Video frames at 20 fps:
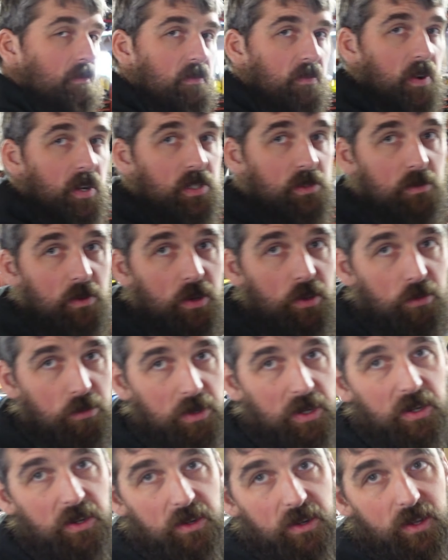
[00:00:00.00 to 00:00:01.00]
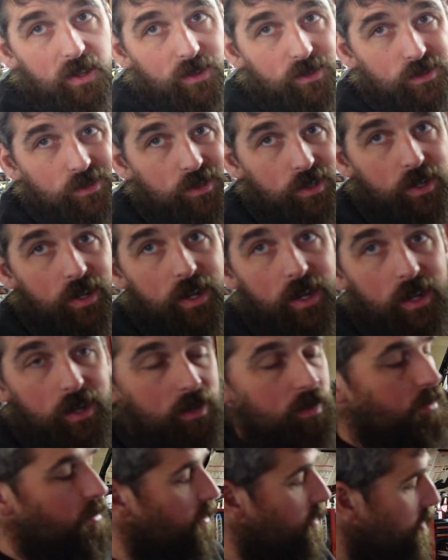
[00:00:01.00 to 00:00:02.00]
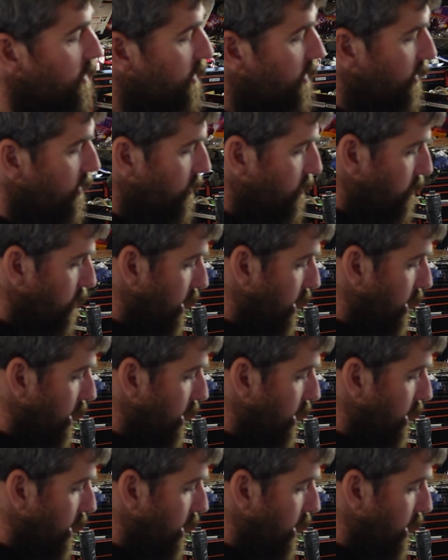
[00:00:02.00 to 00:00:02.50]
if I spent $300 instead of $80.